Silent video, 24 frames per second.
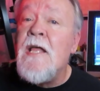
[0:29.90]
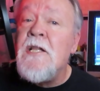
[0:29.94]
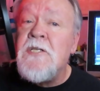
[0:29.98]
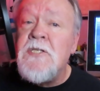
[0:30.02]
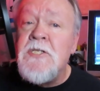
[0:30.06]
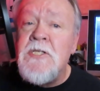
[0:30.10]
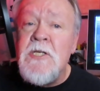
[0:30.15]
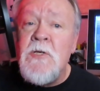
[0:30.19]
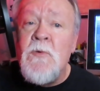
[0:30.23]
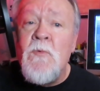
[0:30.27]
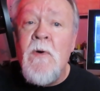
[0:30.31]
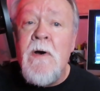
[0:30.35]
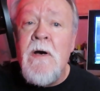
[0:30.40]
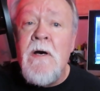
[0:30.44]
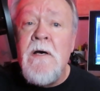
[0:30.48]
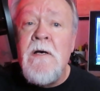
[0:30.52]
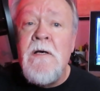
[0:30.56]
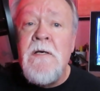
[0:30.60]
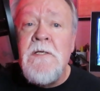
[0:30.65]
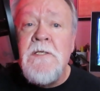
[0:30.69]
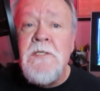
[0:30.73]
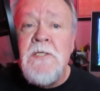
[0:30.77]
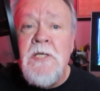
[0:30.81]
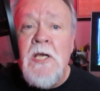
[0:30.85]
that she
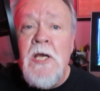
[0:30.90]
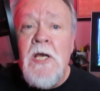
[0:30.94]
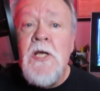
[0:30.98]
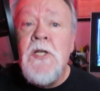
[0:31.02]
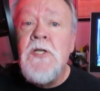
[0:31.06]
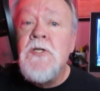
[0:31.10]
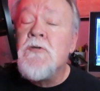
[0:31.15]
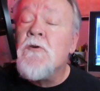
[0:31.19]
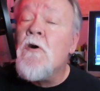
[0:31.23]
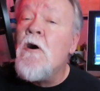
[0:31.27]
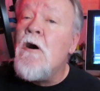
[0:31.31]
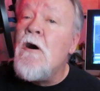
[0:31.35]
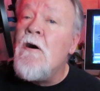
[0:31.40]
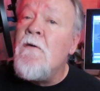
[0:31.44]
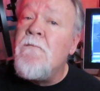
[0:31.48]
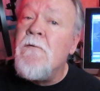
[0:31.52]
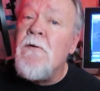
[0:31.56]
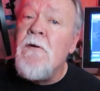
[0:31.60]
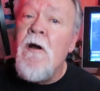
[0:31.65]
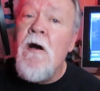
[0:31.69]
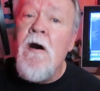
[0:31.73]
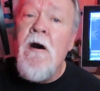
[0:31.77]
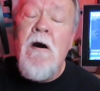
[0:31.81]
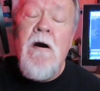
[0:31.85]
was drove
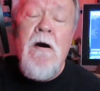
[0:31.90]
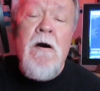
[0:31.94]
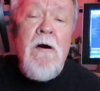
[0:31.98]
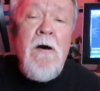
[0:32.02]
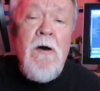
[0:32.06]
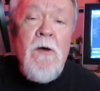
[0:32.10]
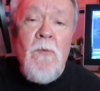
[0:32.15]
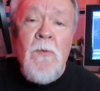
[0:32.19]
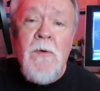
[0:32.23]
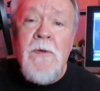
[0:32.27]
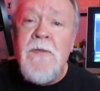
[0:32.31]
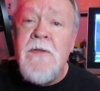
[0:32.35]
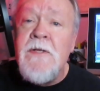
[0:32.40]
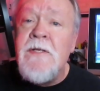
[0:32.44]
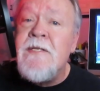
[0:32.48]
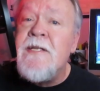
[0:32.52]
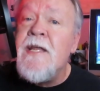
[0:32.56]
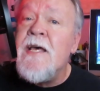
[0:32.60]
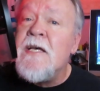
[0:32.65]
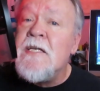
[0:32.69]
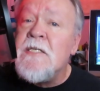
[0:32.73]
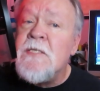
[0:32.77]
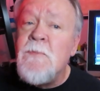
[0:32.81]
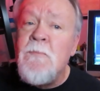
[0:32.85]
her on with
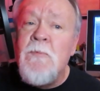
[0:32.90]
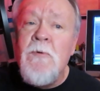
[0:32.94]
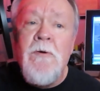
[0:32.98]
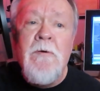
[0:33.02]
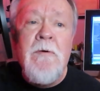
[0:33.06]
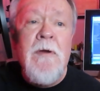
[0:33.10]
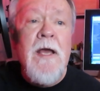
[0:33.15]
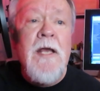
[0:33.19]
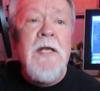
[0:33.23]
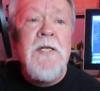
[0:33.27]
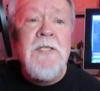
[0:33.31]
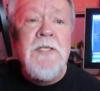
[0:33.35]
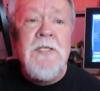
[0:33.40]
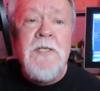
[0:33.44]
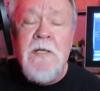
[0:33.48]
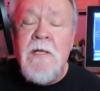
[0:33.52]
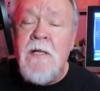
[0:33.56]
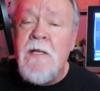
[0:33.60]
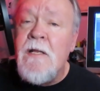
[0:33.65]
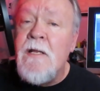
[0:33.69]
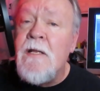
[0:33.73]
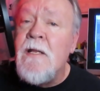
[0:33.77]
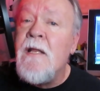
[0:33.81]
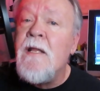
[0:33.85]

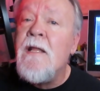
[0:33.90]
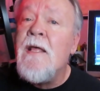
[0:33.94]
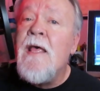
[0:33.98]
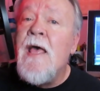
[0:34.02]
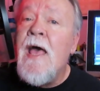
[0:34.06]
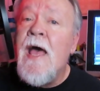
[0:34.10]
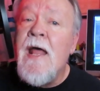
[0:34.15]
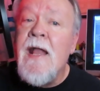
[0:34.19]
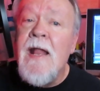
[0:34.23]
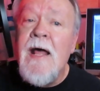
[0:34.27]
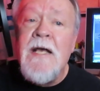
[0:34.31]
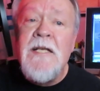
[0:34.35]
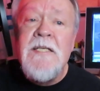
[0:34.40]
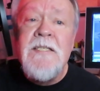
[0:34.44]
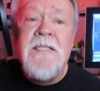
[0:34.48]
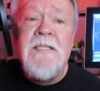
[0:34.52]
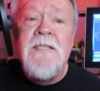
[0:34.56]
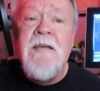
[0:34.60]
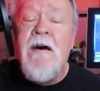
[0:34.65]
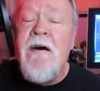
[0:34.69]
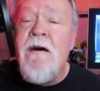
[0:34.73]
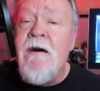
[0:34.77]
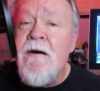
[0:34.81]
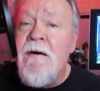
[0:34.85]
desperation. And I
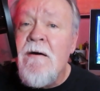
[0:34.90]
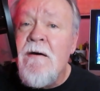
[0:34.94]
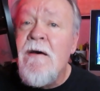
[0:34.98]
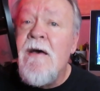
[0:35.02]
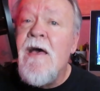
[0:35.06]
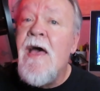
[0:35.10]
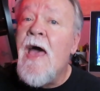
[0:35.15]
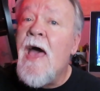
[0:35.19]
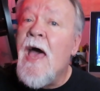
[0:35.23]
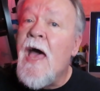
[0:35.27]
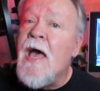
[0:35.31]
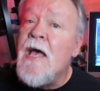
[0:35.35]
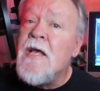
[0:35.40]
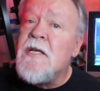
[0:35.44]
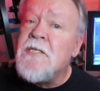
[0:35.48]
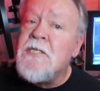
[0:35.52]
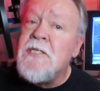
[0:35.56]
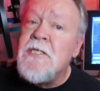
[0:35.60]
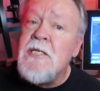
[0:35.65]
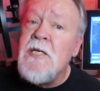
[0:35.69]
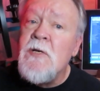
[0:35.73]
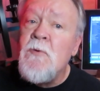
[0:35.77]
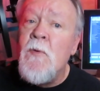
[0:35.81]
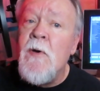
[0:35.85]
saw as
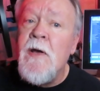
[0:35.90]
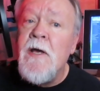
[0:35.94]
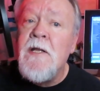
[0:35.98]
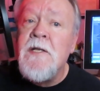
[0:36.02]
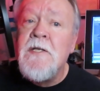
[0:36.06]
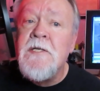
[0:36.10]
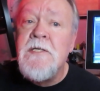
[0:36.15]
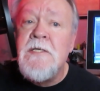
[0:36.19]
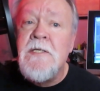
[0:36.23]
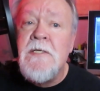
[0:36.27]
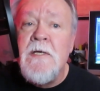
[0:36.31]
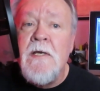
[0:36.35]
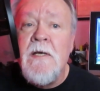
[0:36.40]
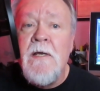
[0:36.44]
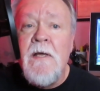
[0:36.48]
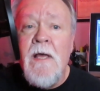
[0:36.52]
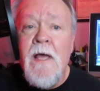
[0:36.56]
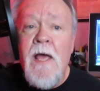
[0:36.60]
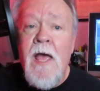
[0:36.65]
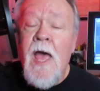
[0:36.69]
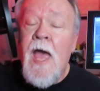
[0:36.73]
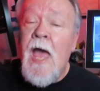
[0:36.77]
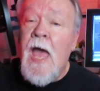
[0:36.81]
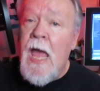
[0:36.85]
she went
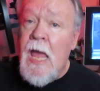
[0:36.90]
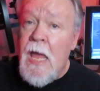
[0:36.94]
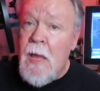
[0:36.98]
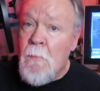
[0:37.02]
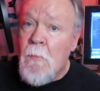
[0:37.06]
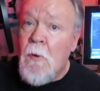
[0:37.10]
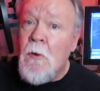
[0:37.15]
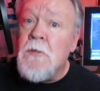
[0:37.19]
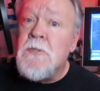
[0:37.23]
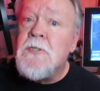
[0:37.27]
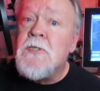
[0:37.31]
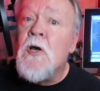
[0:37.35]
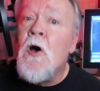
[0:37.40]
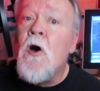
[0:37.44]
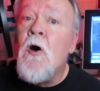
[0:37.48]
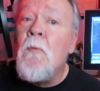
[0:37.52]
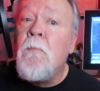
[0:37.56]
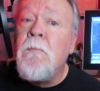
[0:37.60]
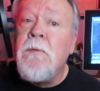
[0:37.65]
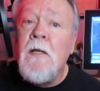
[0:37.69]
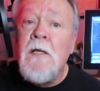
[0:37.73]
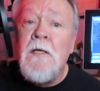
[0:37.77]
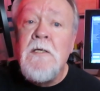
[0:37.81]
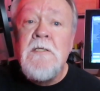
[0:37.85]
a most
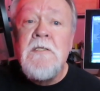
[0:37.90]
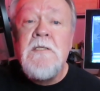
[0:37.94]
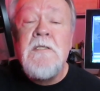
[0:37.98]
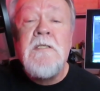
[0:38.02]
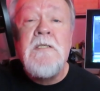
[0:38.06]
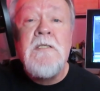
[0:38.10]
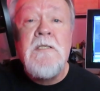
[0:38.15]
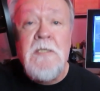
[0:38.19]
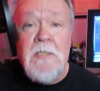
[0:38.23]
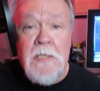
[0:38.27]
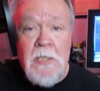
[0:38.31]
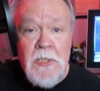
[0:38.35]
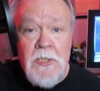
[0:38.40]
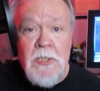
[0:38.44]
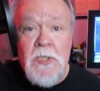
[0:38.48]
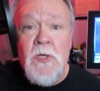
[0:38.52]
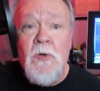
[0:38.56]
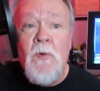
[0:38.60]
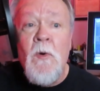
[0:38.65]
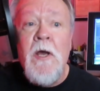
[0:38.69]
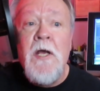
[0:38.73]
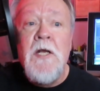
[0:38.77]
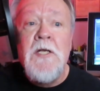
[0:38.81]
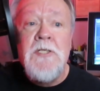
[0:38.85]
hopeless
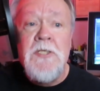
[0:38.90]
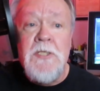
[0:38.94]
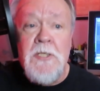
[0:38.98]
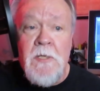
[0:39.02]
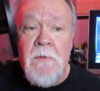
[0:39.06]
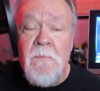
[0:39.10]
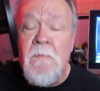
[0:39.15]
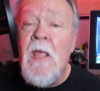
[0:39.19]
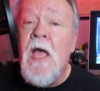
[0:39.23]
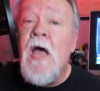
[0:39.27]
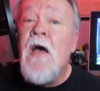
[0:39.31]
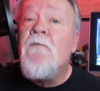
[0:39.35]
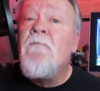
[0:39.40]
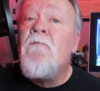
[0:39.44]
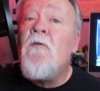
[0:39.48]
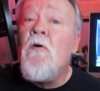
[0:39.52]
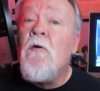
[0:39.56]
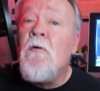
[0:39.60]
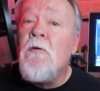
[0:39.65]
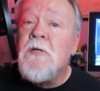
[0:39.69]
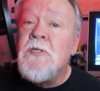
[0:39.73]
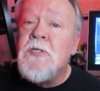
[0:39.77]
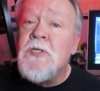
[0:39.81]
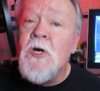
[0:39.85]
situation
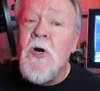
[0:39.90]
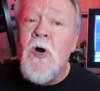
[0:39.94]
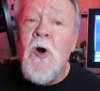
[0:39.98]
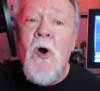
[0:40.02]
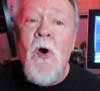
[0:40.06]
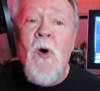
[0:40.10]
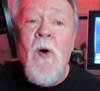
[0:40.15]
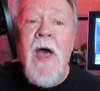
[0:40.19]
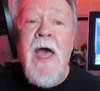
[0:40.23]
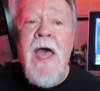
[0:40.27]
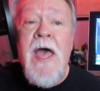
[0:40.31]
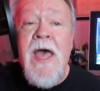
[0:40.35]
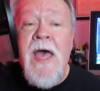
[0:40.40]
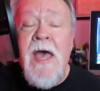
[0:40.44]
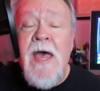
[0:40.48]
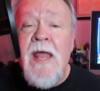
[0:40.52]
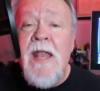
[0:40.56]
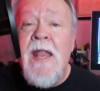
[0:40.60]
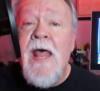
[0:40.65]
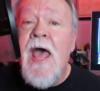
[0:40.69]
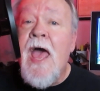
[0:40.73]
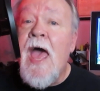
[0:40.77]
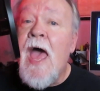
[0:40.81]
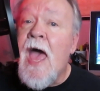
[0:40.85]
for
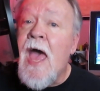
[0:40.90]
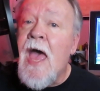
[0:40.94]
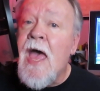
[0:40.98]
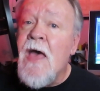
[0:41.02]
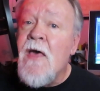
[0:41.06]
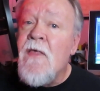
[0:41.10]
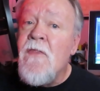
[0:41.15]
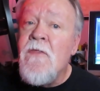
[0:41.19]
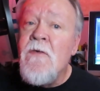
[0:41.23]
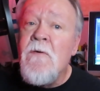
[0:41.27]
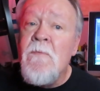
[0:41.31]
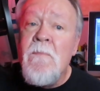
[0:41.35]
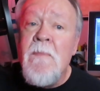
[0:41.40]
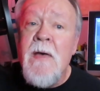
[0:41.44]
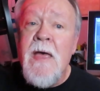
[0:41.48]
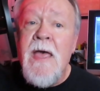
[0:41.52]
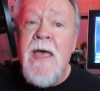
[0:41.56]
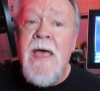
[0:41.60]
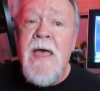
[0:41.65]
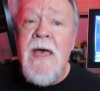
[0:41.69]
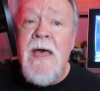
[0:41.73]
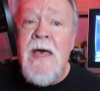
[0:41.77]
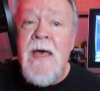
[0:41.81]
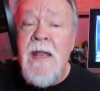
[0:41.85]
Joanne and the
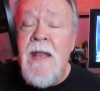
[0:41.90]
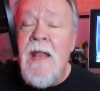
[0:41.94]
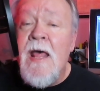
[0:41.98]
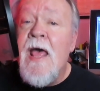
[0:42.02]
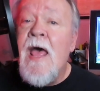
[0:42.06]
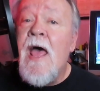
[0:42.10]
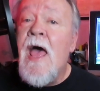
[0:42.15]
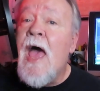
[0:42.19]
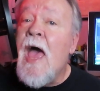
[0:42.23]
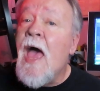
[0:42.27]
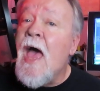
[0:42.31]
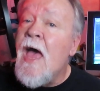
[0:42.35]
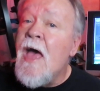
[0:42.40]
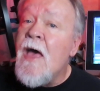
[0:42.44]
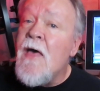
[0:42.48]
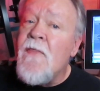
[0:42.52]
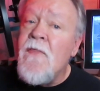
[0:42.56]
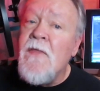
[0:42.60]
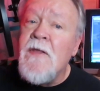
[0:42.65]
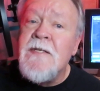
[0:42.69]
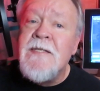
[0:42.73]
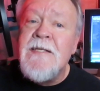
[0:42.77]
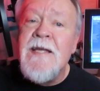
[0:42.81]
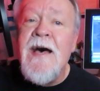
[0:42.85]
man
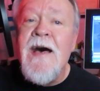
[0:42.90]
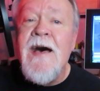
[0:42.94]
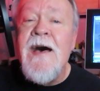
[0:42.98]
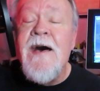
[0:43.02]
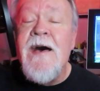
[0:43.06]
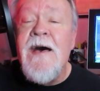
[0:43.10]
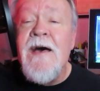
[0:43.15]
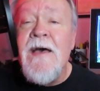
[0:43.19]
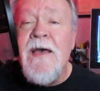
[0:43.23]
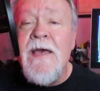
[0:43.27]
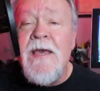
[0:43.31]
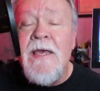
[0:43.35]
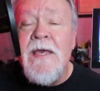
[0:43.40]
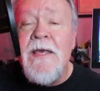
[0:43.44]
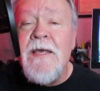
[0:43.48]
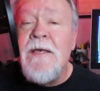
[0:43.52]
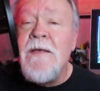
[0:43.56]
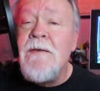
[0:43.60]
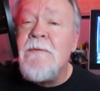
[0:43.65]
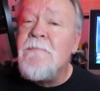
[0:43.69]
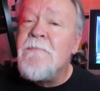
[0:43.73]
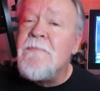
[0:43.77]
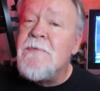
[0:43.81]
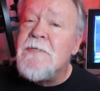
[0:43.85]
and the
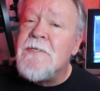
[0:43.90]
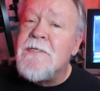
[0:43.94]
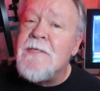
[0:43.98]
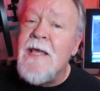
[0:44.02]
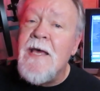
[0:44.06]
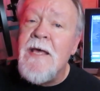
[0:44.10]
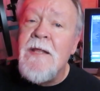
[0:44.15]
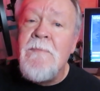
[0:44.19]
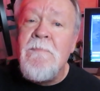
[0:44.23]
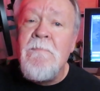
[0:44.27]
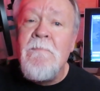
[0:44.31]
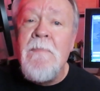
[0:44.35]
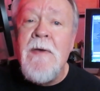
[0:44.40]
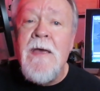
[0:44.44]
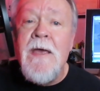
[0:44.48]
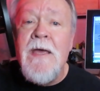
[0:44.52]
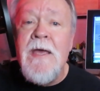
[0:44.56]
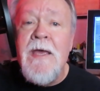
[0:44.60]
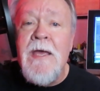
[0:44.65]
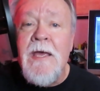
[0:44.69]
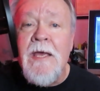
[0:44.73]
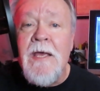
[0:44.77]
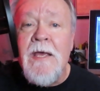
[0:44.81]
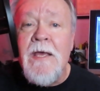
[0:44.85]
times that
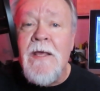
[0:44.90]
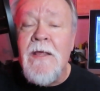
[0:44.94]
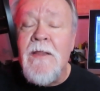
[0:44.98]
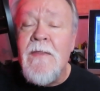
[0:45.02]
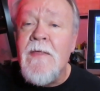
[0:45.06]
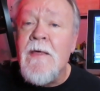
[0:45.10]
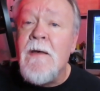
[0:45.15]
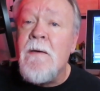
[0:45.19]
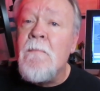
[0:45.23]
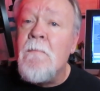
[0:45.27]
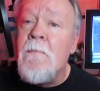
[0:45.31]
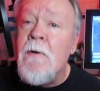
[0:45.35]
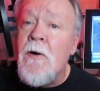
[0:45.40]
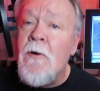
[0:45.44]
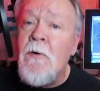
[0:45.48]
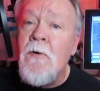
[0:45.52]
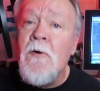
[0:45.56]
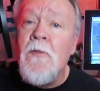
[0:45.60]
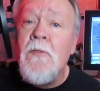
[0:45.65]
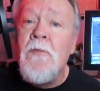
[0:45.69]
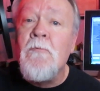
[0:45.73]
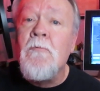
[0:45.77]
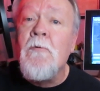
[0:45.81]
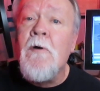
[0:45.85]
made them
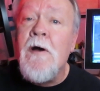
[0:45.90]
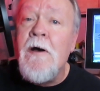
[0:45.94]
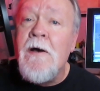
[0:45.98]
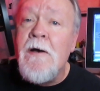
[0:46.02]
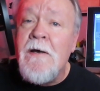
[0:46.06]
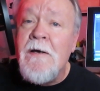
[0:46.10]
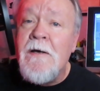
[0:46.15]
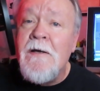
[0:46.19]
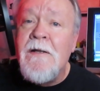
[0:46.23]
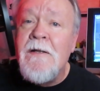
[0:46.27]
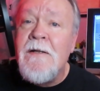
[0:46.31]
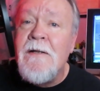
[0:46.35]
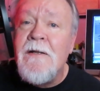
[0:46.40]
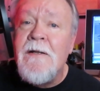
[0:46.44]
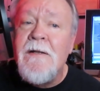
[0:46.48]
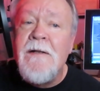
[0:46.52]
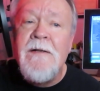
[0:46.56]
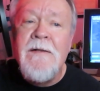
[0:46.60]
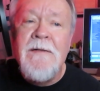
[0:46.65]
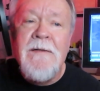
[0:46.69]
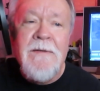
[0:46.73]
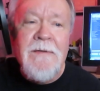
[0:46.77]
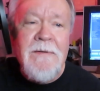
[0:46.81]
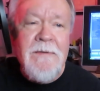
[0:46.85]
both
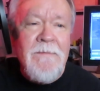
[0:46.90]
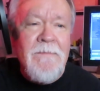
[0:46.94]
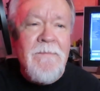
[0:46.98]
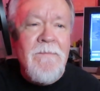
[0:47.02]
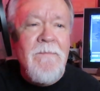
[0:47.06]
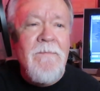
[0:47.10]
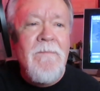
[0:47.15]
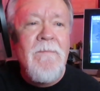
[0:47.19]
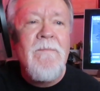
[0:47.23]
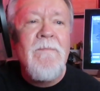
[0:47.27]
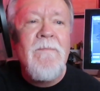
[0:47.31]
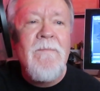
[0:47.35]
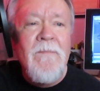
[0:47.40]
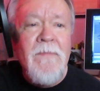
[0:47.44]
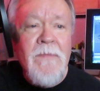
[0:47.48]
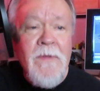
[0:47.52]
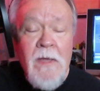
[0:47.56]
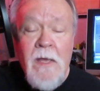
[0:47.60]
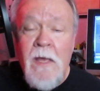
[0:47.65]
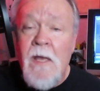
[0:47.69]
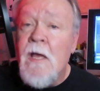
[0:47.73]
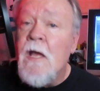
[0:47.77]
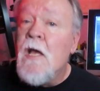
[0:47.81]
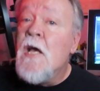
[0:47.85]
run.
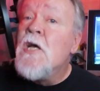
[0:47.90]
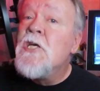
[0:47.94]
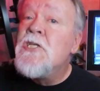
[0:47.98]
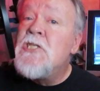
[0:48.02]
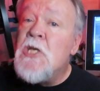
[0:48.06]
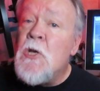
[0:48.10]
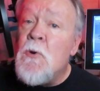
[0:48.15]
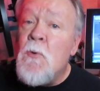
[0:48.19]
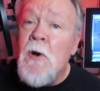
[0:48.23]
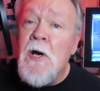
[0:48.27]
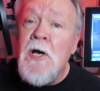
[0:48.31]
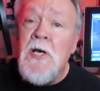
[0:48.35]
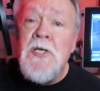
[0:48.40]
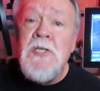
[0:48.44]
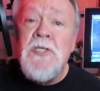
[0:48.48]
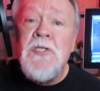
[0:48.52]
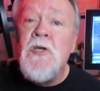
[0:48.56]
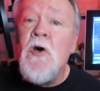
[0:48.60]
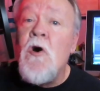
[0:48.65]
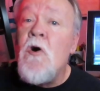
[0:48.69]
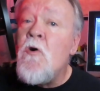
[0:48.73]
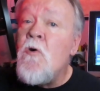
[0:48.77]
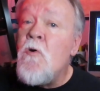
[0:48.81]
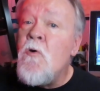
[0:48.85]
She
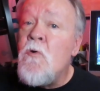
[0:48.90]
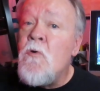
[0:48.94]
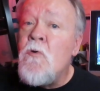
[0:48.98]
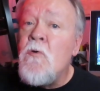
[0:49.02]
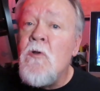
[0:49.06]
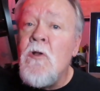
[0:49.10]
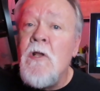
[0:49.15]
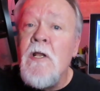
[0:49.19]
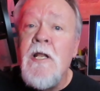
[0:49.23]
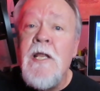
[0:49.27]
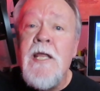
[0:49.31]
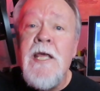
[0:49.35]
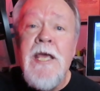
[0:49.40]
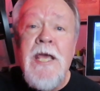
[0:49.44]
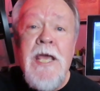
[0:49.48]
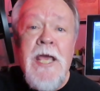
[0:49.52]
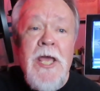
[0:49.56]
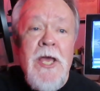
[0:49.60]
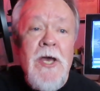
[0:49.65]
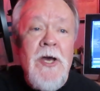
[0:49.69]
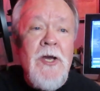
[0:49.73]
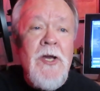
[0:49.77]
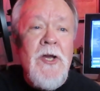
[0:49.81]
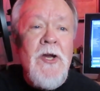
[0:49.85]
was
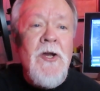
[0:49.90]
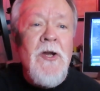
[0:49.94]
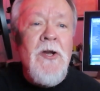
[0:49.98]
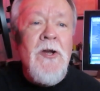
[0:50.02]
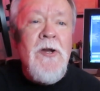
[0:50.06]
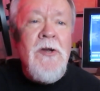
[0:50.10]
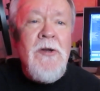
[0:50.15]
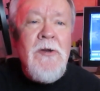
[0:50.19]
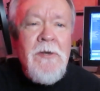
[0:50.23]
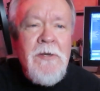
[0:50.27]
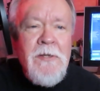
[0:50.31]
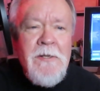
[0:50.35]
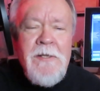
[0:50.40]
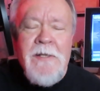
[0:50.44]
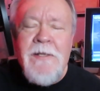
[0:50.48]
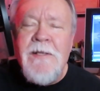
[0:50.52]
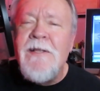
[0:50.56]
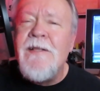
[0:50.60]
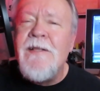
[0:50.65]
only a girl.